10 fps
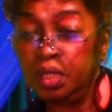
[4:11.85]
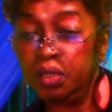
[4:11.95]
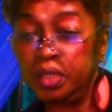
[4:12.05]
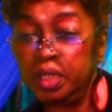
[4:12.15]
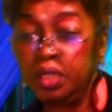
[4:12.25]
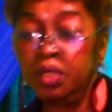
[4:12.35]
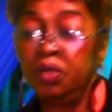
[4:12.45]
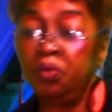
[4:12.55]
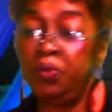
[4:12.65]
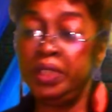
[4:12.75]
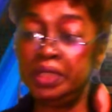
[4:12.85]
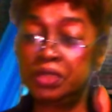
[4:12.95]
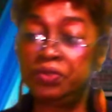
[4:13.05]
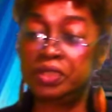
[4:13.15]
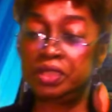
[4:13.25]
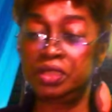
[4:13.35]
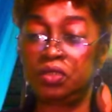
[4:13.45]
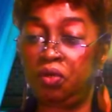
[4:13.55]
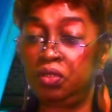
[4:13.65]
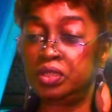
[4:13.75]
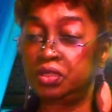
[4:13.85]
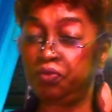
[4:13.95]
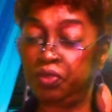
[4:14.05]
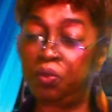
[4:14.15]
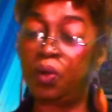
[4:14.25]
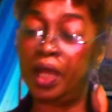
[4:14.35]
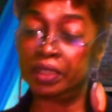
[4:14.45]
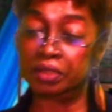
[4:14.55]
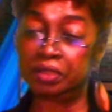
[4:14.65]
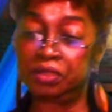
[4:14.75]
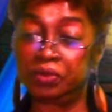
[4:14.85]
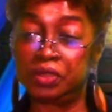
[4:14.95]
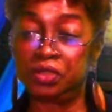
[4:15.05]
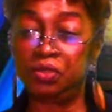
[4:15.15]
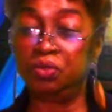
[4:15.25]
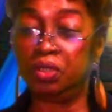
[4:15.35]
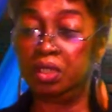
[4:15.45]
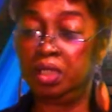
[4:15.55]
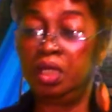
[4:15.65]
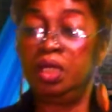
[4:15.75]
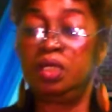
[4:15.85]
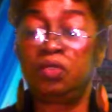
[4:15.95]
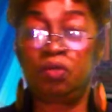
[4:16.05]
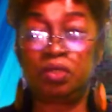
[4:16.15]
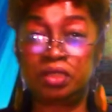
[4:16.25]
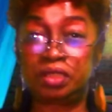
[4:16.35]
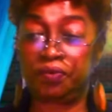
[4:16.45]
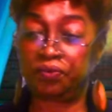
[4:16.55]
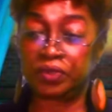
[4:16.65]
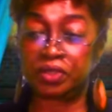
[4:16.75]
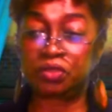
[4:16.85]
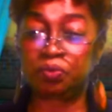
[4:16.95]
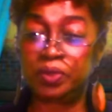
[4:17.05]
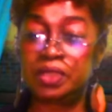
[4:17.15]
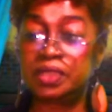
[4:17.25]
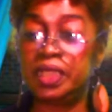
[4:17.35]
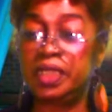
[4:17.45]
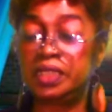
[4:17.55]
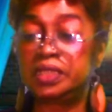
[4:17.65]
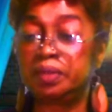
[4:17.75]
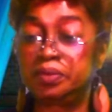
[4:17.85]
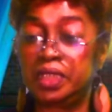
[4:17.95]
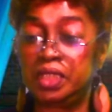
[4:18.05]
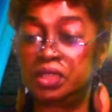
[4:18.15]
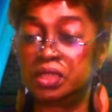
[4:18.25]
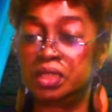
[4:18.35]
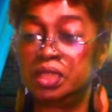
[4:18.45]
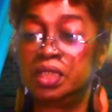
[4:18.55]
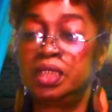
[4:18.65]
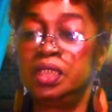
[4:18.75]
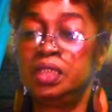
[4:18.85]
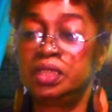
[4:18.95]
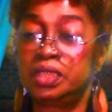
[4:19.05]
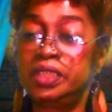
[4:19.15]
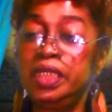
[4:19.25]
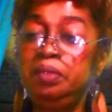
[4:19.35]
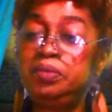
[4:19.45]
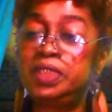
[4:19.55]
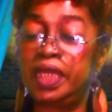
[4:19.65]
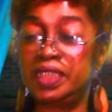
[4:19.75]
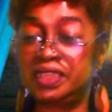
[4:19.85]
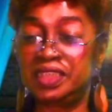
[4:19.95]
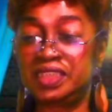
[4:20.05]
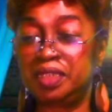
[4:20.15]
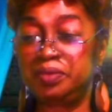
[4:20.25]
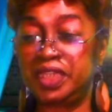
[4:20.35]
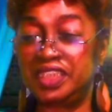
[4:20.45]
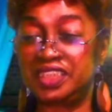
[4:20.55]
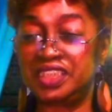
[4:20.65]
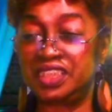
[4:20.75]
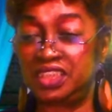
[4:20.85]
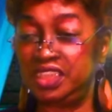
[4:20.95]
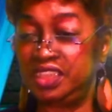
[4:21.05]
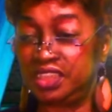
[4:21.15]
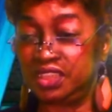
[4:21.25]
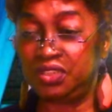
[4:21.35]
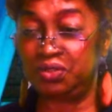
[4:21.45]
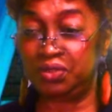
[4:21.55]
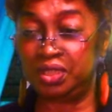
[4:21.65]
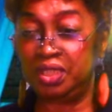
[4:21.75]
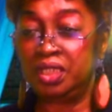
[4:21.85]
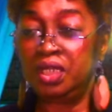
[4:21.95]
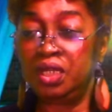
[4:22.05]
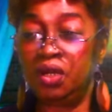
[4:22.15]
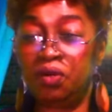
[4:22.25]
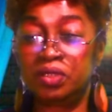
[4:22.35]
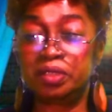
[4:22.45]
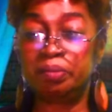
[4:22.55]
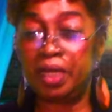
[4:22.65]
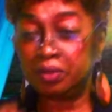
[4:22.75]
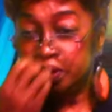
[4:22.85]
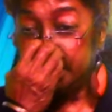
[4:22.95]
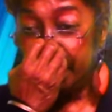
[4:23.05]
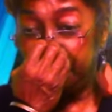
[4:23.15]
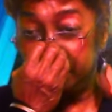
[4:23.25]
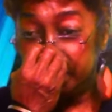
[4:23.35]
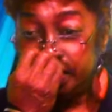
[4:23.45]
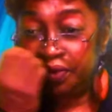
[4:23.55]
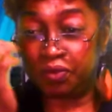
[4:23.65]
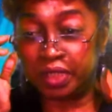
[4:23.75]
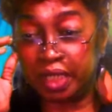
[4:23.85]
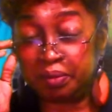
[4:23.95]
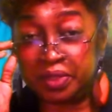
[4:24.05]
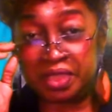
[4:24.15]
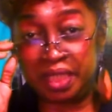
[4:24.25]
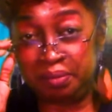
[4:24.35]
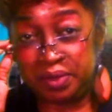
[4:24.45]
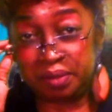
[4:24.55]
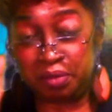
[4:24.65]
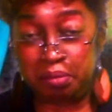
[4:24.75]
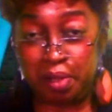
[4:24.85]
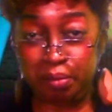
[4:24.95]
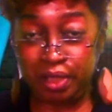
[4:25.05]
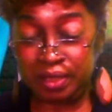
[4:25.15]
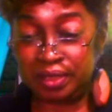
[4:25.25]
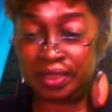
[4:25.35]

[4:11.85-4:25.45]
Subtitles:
Okay, we as Christians are also required to endure long suffering, to withstand temptation, the same test and temptation that Jesus endured on the mountaintop when the devil came to tempt him, remember?